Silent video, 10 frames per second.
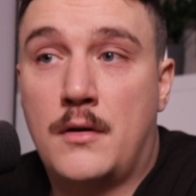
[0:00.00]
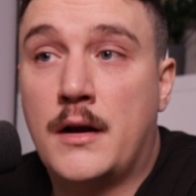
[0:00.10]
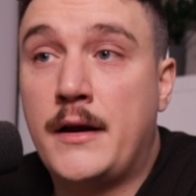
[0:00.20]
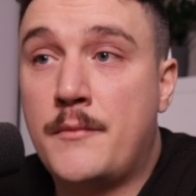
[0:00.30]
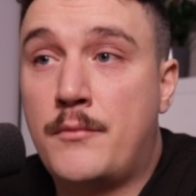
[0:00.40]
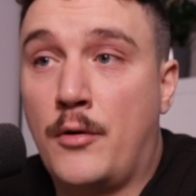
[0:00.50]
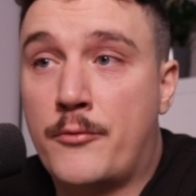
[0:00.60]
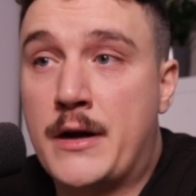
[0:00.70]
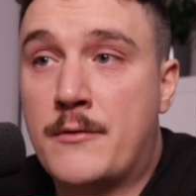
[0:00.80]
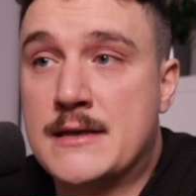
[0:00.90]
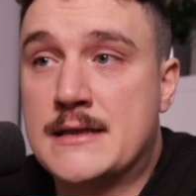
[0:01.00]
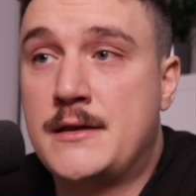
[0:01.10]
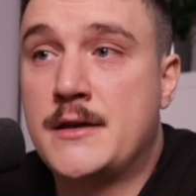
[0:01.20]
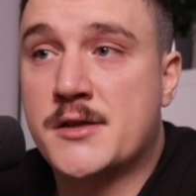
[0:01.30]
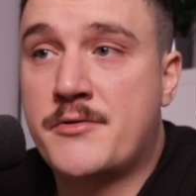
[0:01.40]
clean pull request
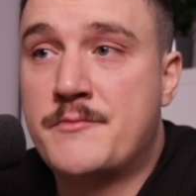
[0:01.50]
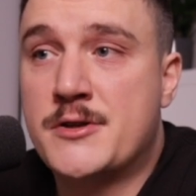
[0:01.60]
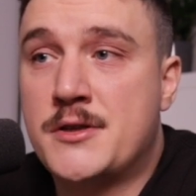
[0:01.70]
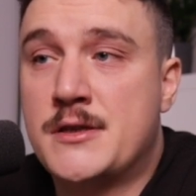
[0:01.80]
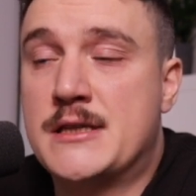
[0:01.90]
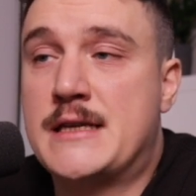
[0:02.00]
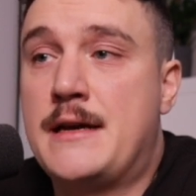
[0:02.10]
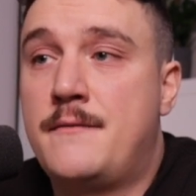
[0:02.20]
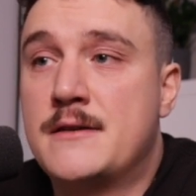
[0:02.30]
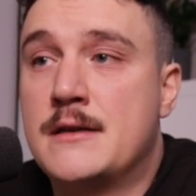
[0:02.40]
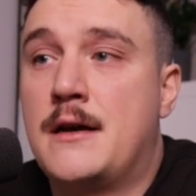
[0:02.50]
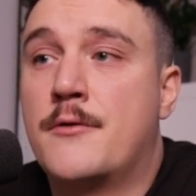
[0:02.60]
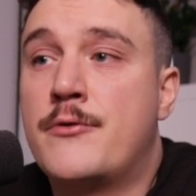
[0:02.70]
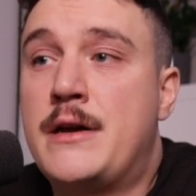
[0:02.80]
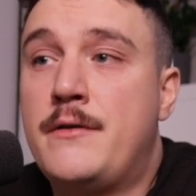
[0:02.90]
description saves
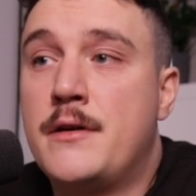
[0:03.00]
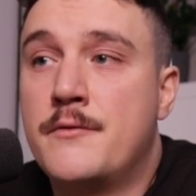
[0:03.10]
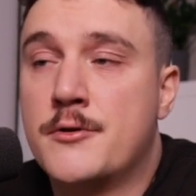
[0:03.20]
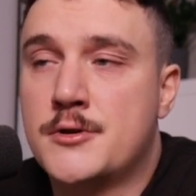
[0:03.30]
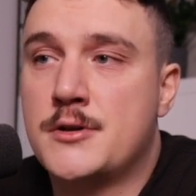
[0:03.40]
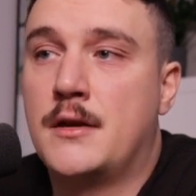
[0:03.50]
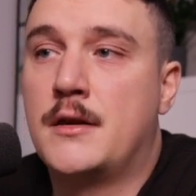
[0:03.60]
reviewers